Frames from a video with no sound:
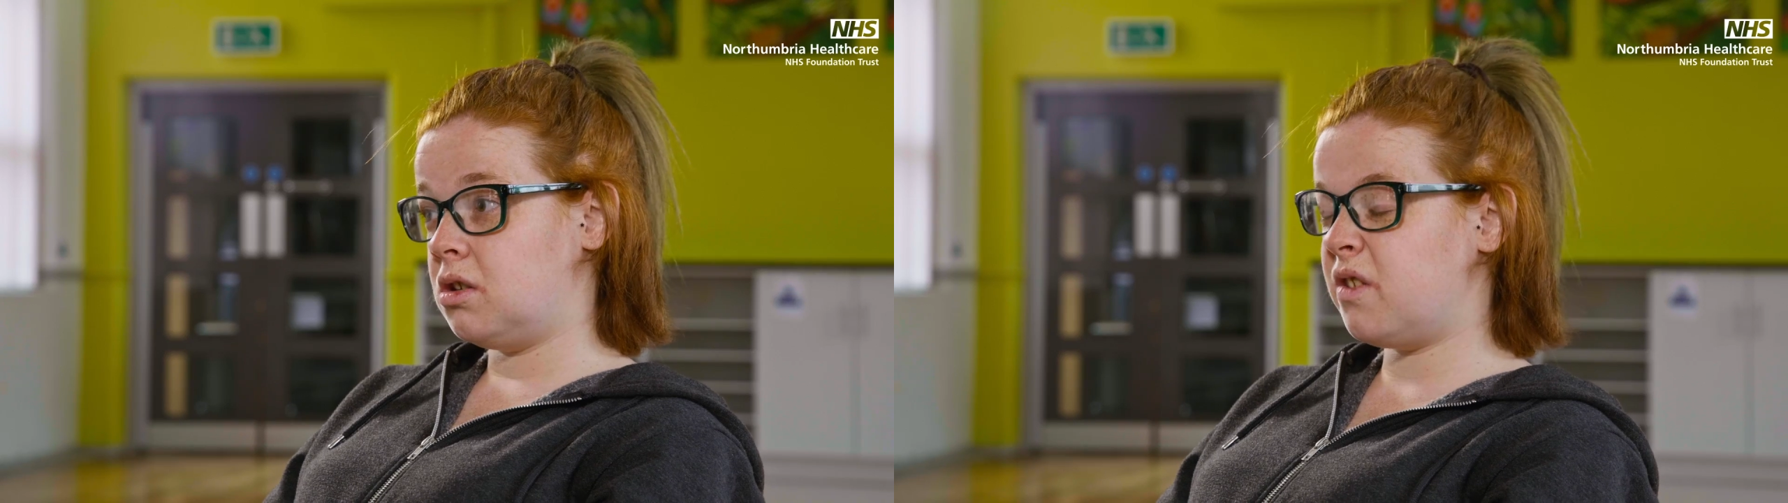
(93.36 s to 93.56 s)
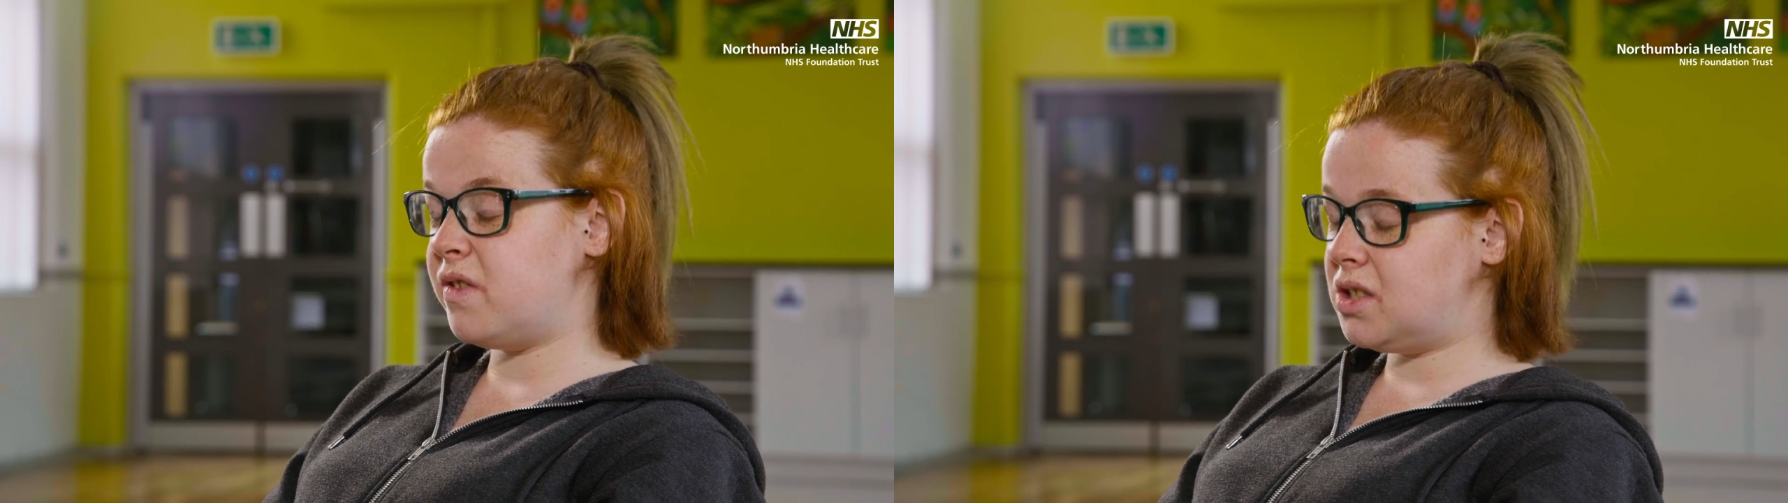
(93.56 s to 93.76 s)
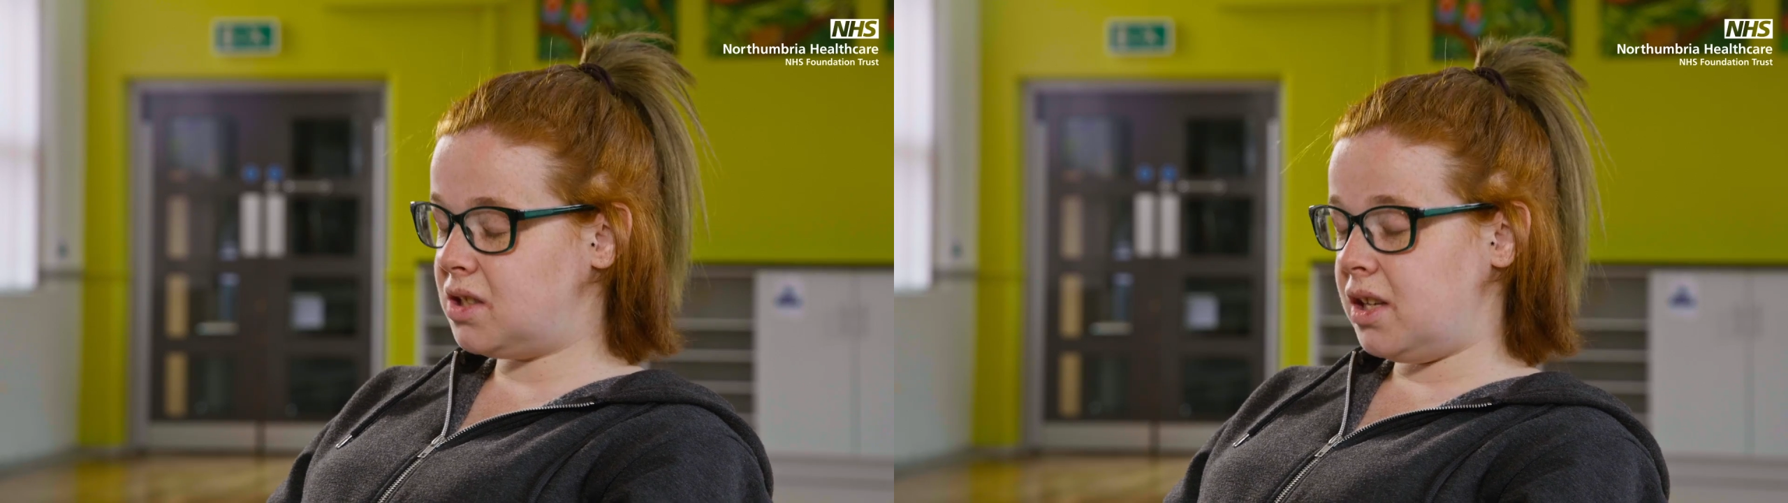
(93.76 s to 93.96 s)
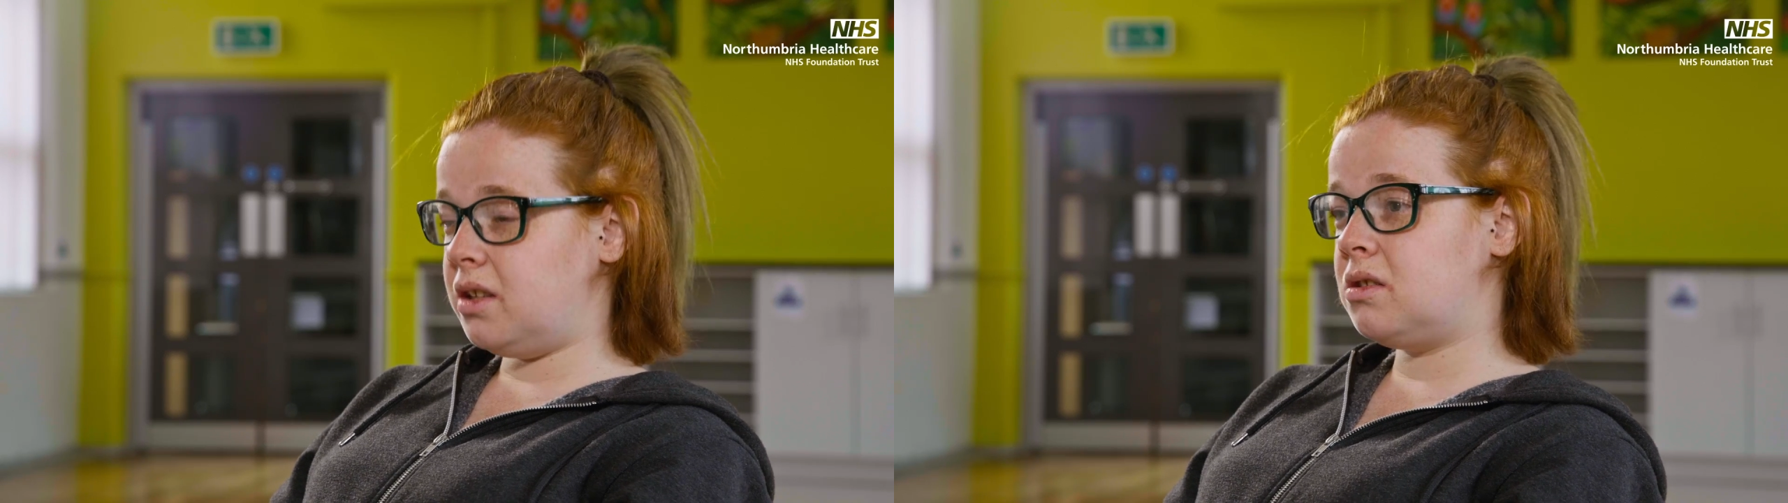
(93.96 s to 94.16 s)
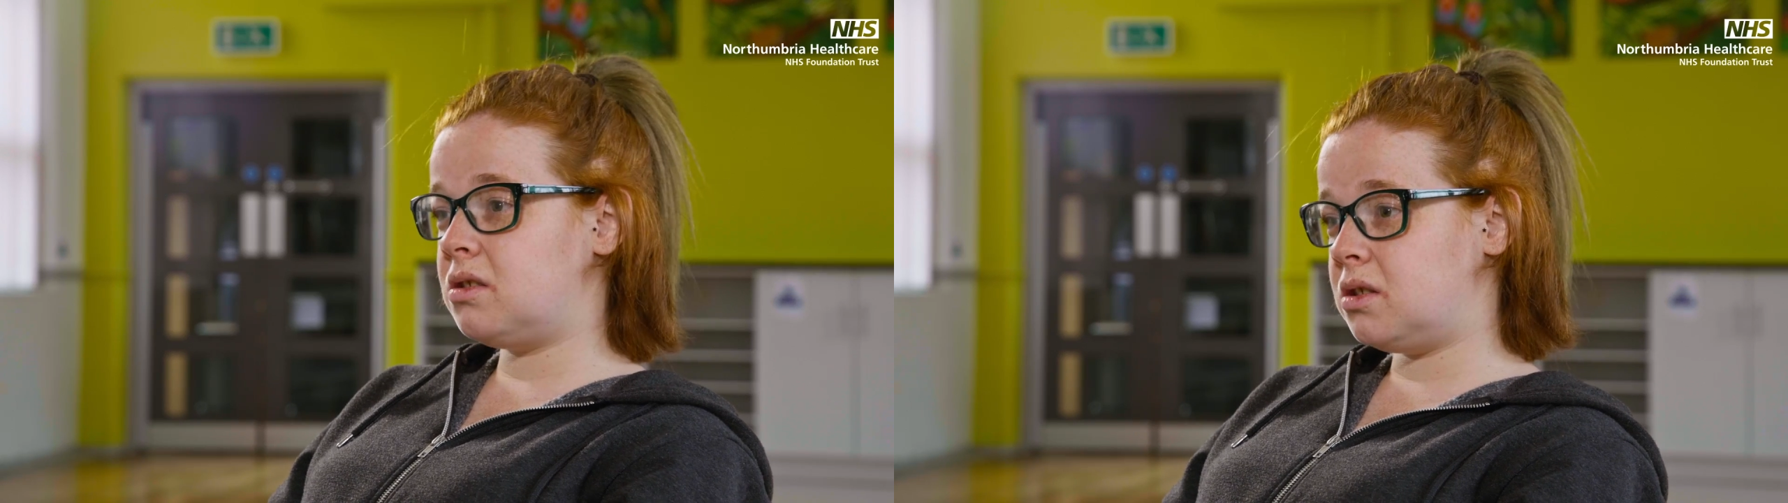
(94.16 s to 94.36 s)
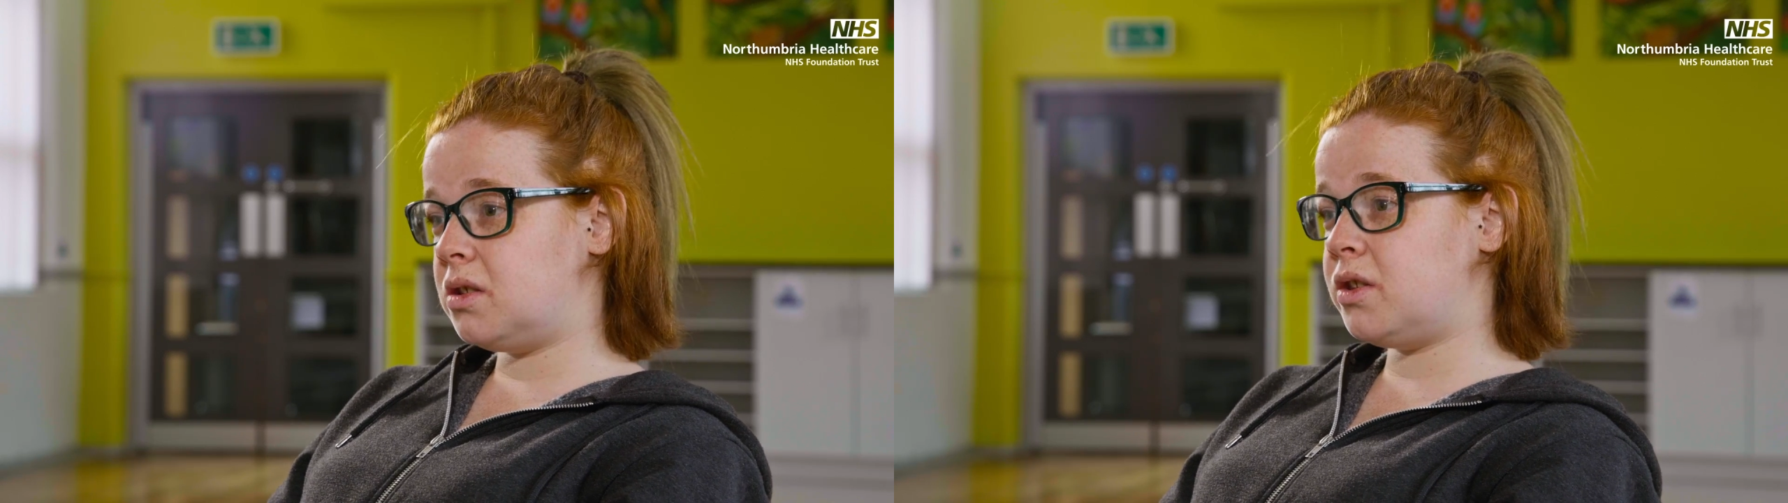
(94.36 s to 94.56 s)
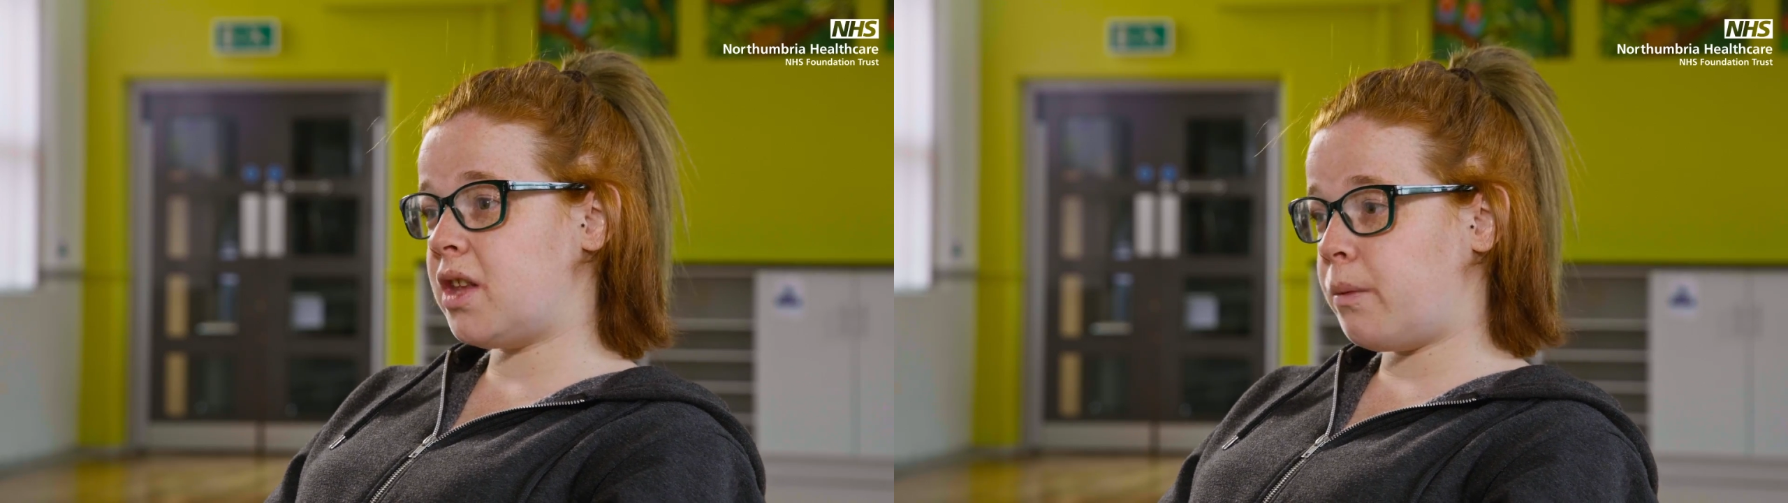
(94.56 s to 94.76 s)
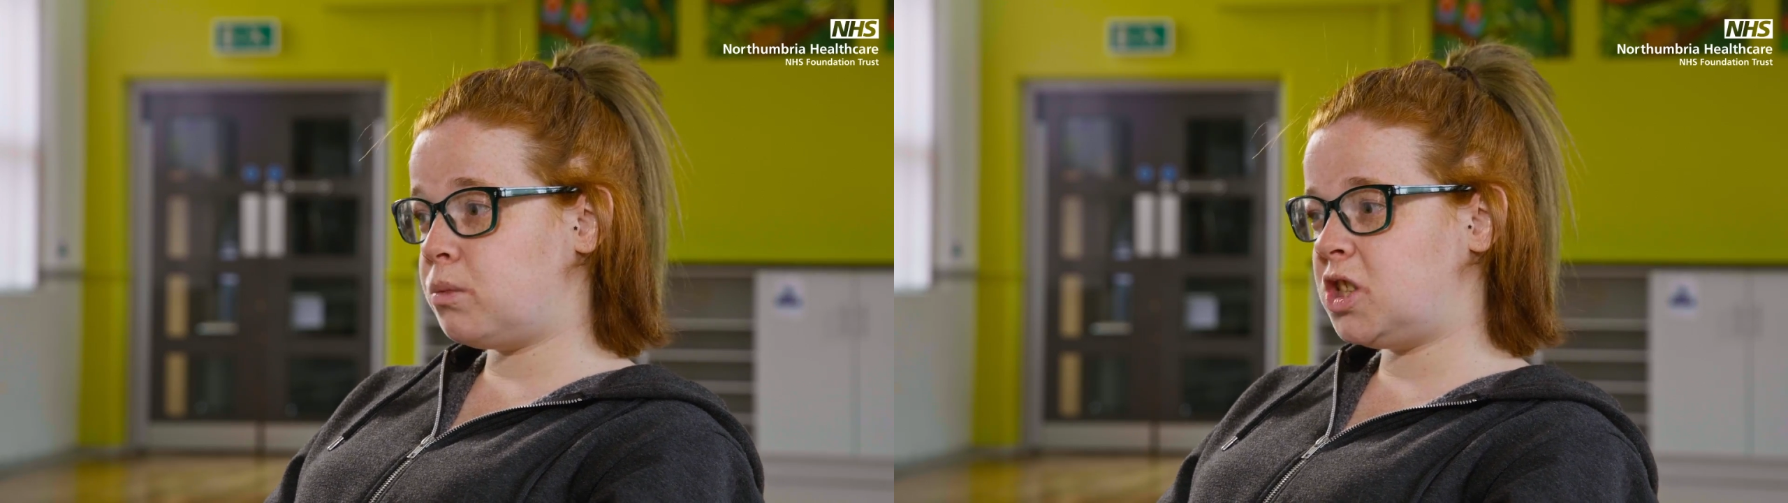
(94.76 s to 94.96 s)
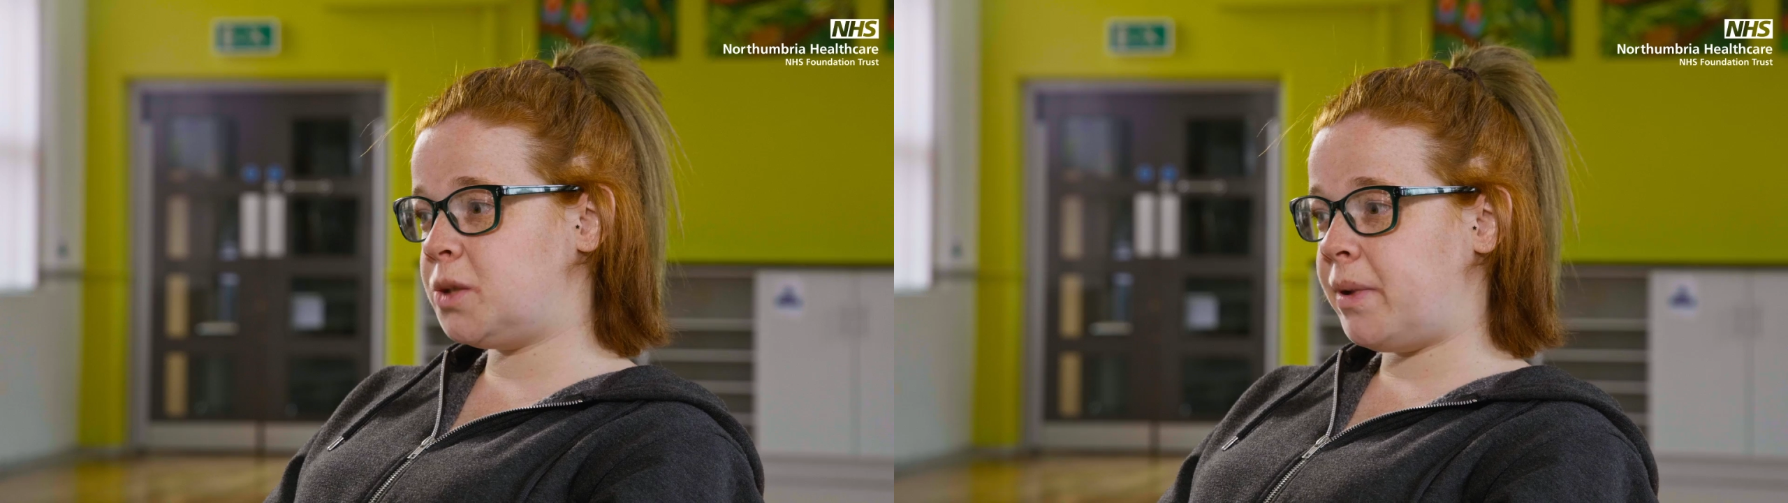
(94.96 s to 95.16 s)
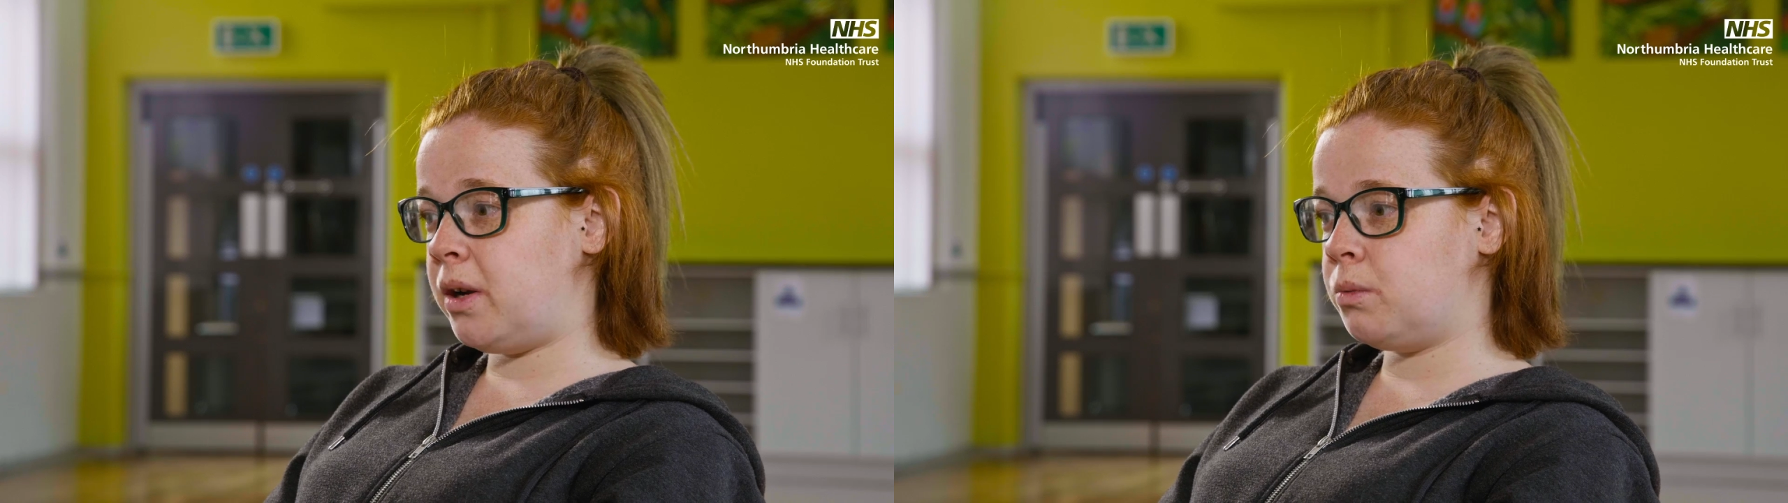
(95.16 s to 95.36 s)
Obviously, I was
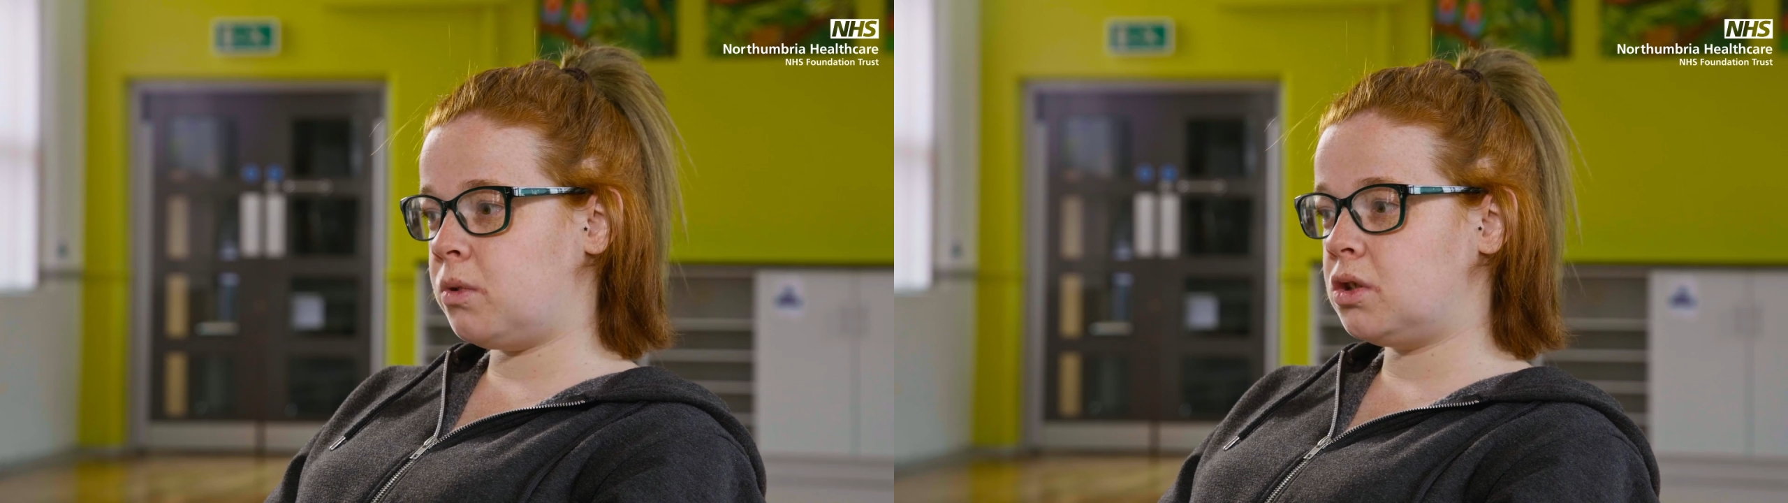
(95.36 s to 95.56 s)
spending,